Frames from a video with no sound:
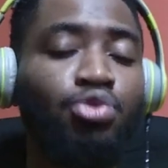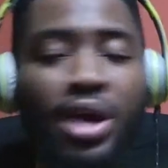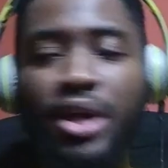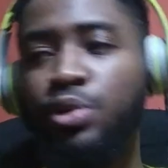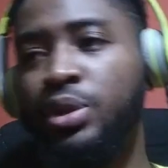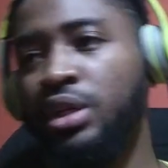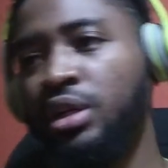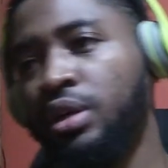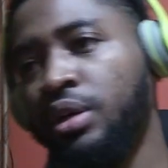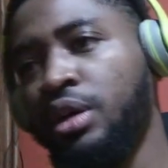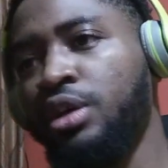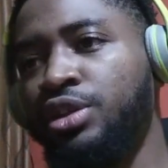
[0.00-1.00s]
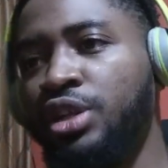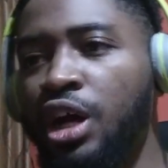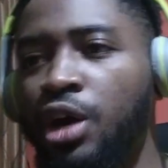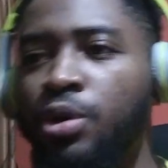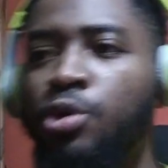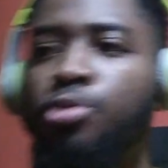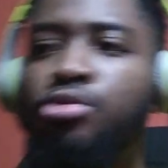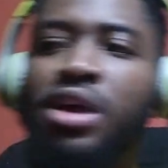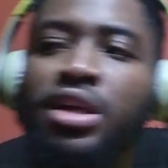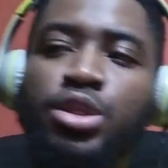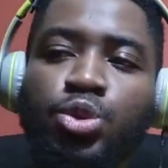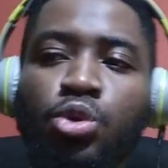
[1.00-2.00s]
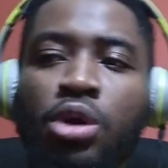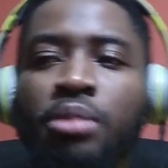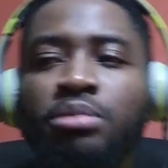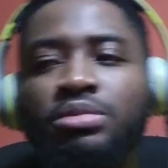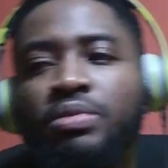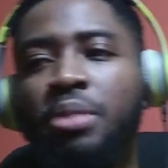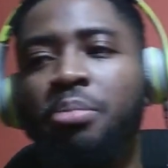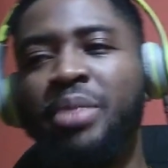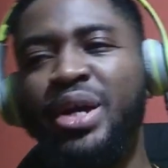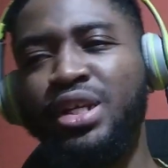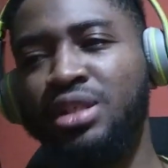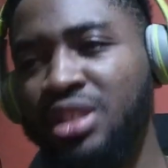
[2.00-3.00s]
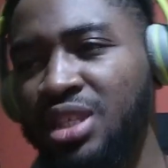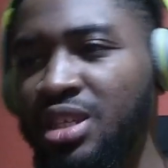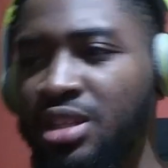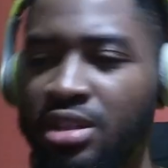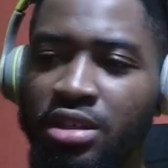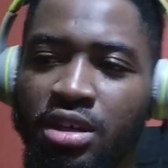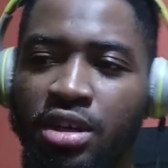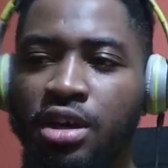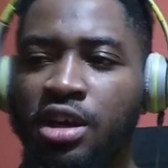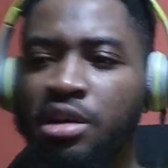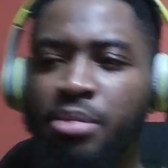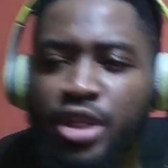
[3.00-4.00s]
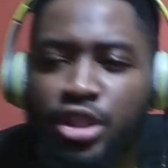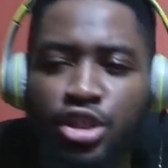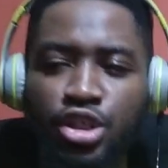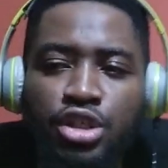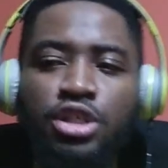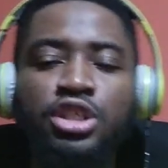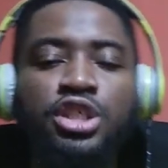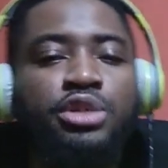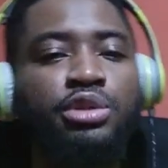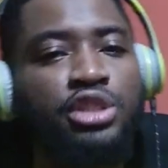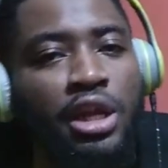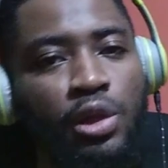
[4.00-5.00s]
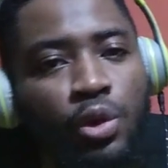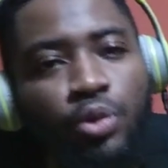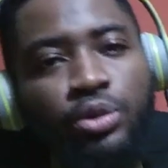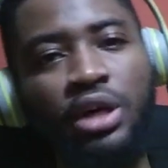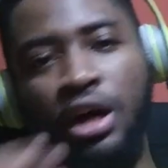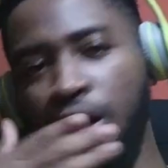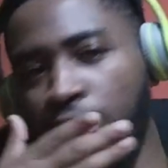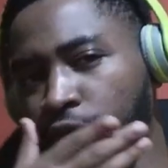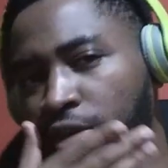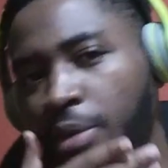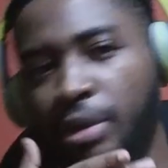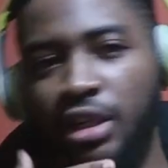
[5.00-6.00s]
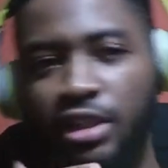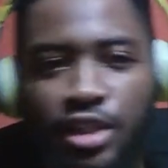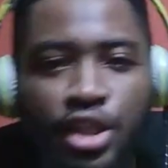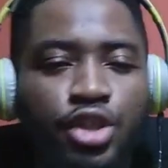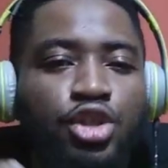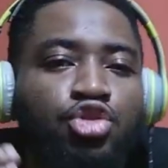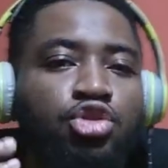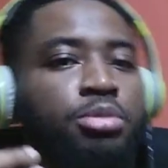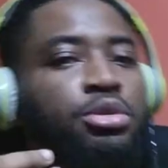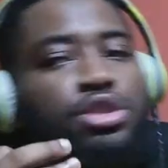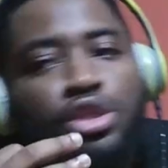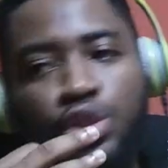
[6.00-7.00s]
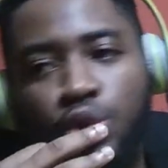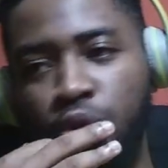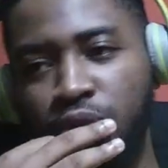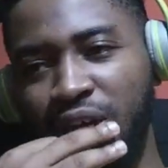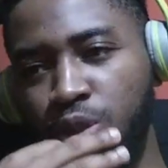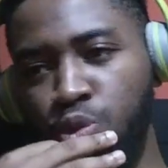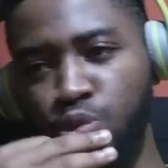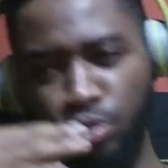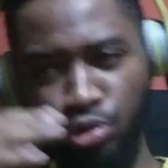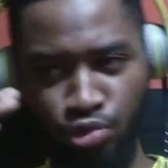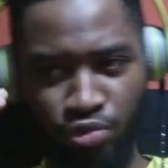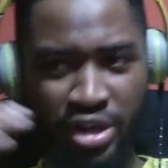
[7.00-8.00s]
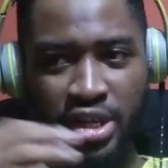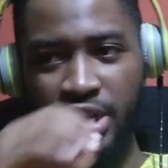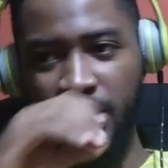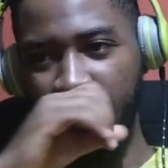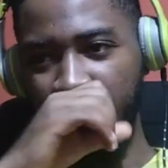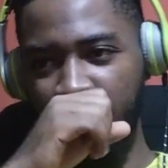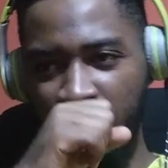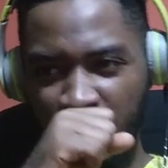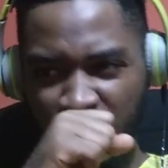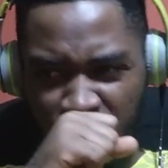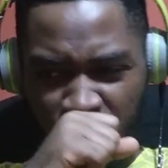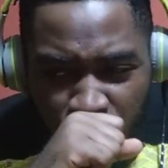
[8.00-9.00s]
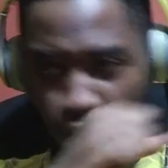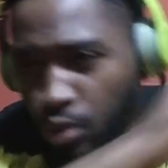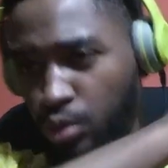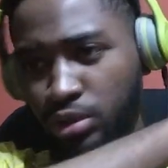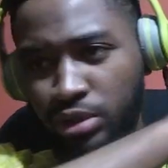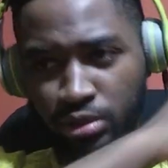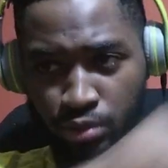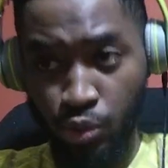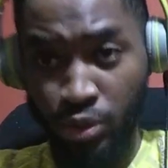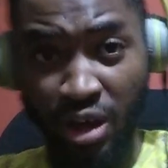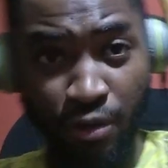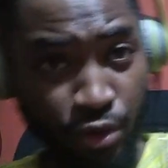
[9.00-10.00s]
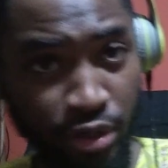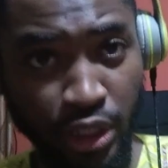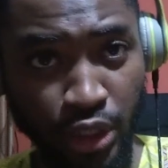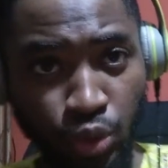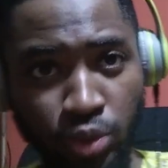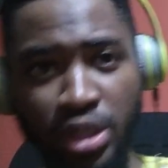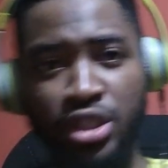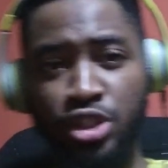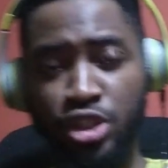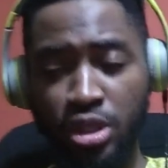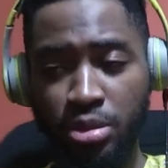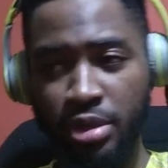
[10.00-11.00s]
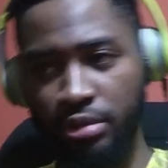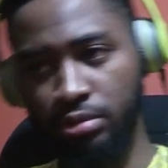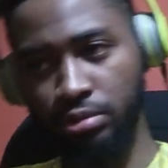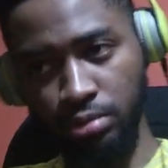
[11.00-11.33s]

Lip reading: right away. Now, I'm reacting to Medee T. Medee T is a Salone rapper. He just dropped a song titled Renegade. So, without further ado, ladies and gentlemen,